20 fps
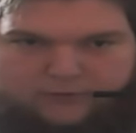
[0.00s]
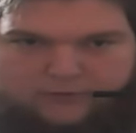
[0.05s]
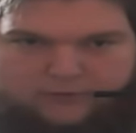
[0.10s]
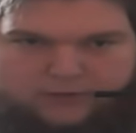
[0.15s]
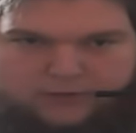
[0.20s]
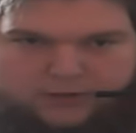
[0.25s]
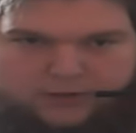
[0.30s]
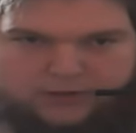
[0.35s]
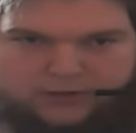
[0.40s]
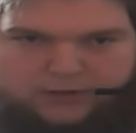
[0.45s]

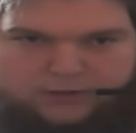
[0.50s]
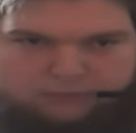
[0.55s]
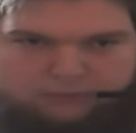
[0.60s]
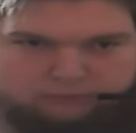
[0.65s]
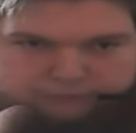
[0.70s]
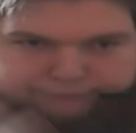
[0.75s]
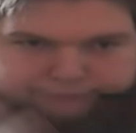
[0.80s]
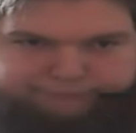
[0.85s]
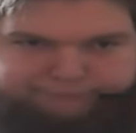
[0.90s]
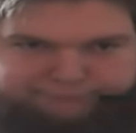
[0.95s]
um,
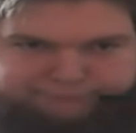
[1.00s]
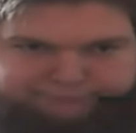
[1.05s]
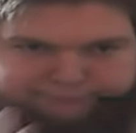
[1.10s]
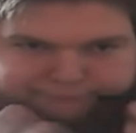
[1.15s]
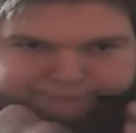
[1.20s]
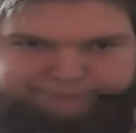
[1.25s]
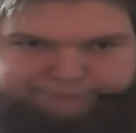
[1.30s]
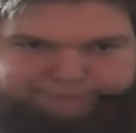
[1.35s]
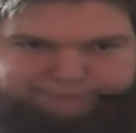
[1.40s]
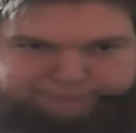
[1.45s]

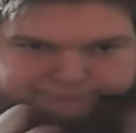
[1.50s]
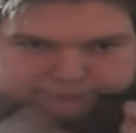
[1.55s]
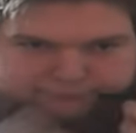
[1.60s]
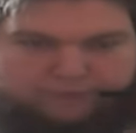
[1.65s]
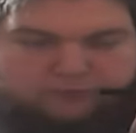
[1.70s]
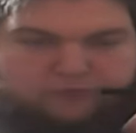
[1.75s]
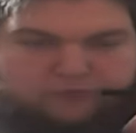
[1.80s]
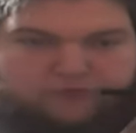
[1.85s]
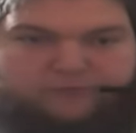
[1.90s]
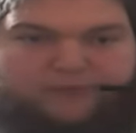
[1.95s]

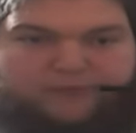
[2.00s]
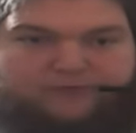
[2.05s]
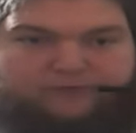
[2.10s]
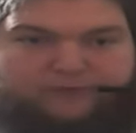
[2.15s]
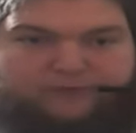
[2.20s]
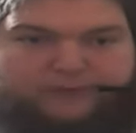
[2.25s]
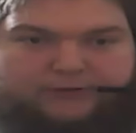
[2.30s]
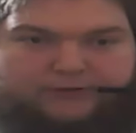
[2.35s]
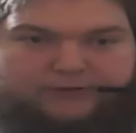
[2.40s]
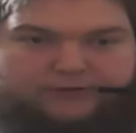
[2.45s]

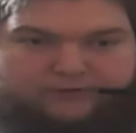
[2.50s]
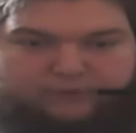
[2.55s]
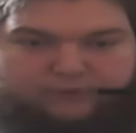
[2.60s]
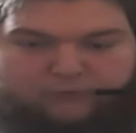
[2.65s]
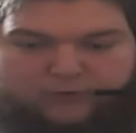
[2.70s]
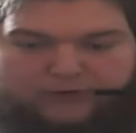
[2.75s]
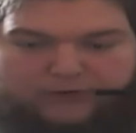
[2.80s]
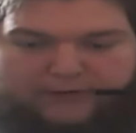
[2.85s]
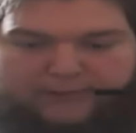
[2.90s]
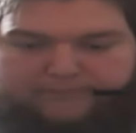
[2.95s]
responsibilities and
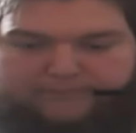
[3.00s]
whatnot.